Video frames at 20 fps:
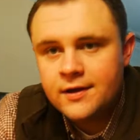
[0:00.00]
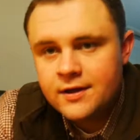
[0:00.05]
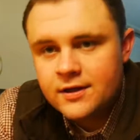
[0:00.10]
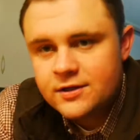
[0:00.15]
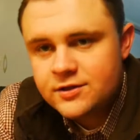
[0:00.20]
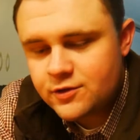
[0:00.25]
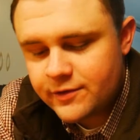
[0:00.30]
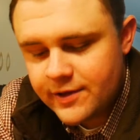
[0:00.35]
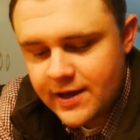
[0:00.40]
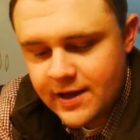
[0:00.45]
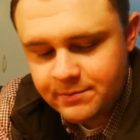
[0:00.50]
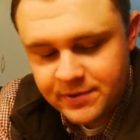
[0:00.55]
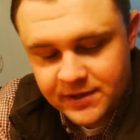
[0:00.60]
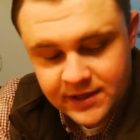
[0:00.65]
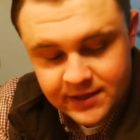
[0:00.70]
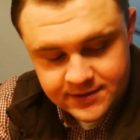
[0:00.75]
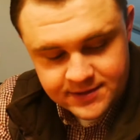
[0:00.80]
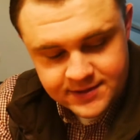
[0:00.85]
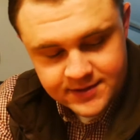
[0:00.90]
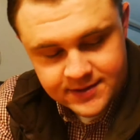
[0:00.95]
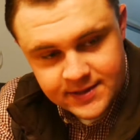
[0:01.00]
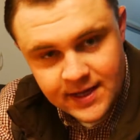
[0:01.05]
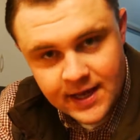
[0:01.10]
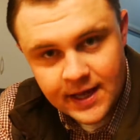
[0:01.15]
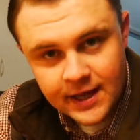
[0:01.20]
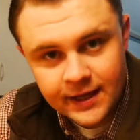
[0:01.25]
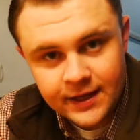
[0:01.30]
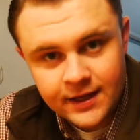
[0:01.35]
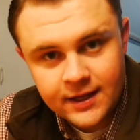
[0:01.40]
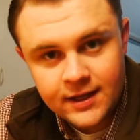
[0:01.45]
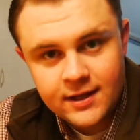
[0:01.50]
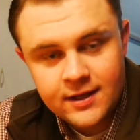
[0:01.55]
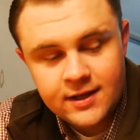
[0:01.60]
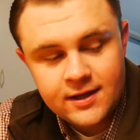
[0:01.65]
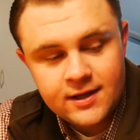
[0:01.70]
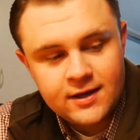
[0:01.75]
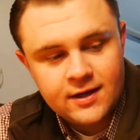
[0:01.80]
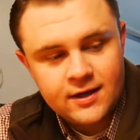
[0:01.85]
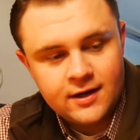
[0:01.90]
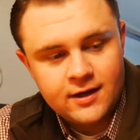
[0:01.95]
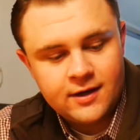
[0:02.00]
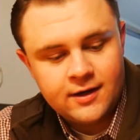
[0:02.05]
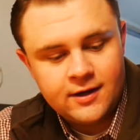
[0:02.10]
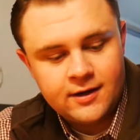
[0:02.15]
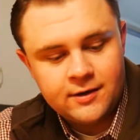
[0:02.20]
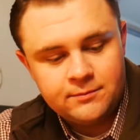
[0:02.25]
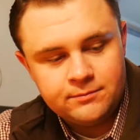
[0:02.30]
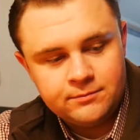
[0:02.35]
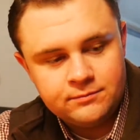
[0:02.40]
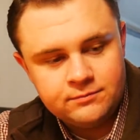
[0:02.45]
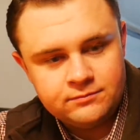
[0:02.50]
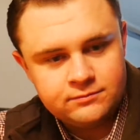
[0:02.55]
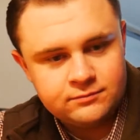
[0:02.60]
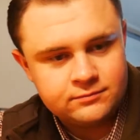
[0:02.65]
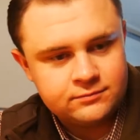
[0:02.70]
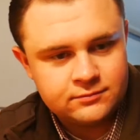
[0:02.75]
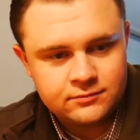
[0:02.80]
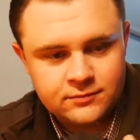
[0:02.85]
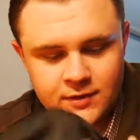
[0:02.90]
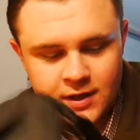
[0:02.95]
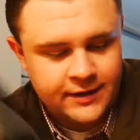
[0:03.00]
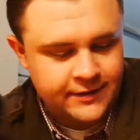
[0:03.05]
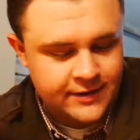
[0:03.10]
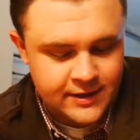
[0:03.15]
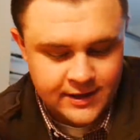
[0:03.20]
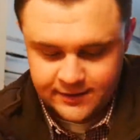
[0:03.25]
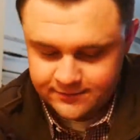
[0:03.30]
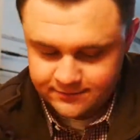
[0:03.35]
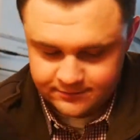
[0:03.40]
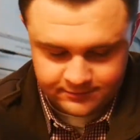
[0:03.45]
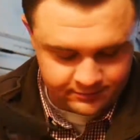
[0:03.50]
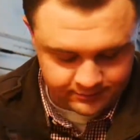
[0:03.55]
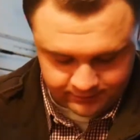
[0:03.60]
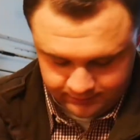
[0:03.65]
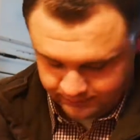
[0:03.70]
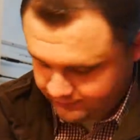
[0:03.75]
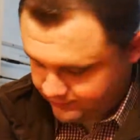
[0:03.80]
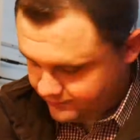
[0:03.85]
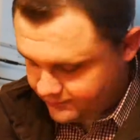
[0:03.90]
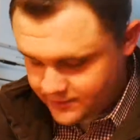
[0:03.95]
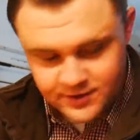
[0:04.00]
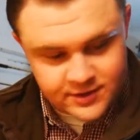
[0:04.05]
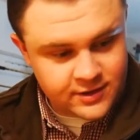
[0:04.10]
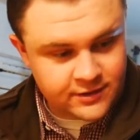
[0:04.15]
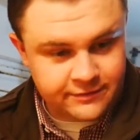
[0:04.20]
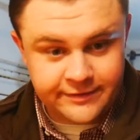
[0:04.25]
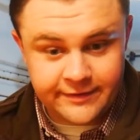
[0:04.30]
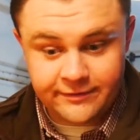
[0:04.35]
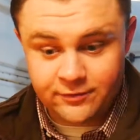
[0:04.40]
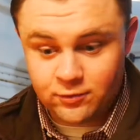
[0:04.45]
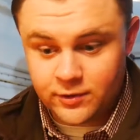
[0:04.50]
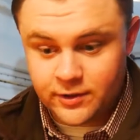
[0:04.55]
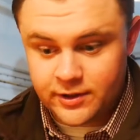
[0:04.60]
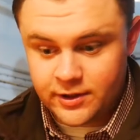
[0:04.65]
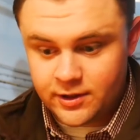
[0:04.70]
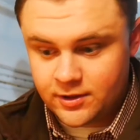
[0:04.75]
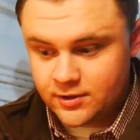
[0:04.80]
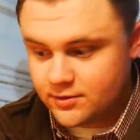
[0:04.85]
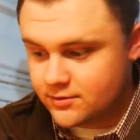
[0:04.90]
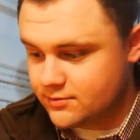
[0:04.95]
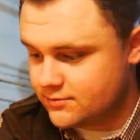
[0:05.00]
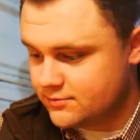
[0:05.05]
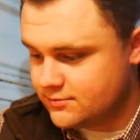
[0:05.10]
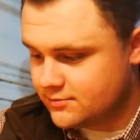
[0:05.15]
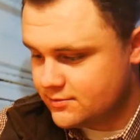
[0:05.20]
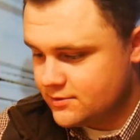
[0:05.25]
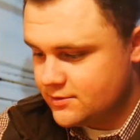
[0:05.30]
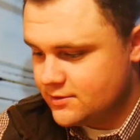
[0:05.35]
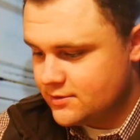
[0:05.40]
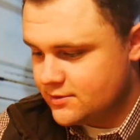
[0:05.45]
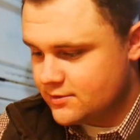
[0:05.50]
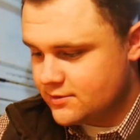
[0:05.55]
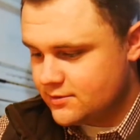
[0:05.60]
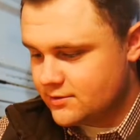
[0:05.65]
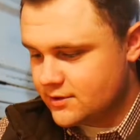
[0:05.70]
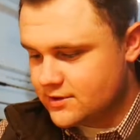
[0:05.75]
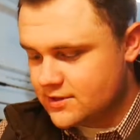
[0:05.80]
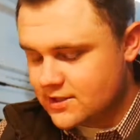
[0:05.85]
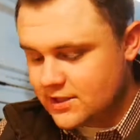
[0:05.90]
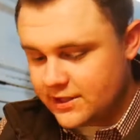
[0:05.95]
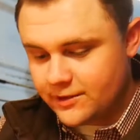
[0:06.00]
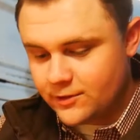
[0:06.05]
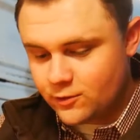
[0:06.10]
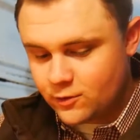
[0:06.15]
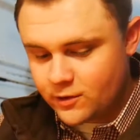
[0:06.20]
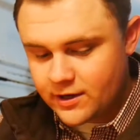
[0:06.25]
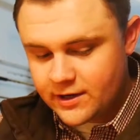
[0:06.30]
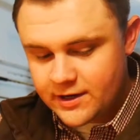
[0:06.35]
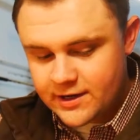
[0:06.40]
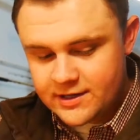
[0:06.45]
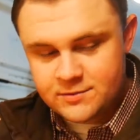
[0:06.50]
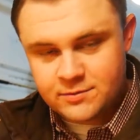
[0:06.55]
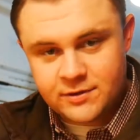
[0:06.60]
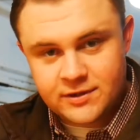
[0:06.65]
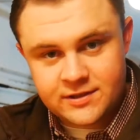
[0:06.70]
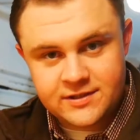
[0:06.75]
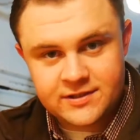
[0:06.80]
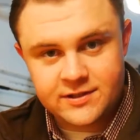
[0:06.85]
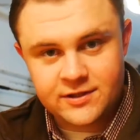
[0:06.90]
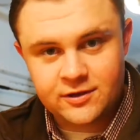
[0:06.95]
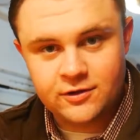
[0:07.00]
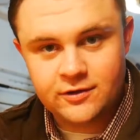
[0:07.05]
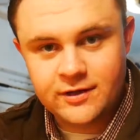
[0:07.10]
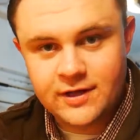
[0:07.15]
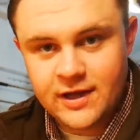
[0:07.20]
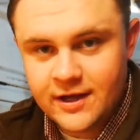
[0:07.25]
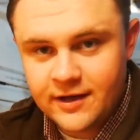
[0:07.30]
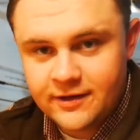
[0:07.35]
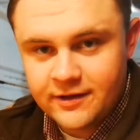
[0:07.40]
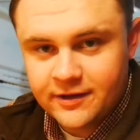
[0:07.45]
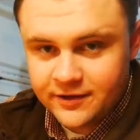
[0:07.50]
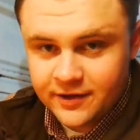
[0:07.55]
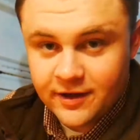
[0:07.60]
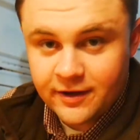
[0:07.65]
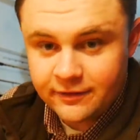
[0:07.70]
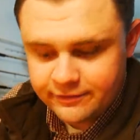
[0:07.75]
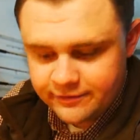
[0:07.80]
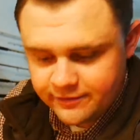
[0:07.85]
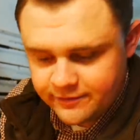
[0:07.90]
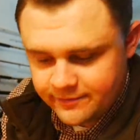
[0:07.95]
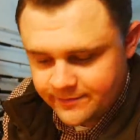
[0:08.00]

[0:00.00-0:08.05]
So that being said, I got stuff everywhere here. It's clean and organized, but it's still not enough.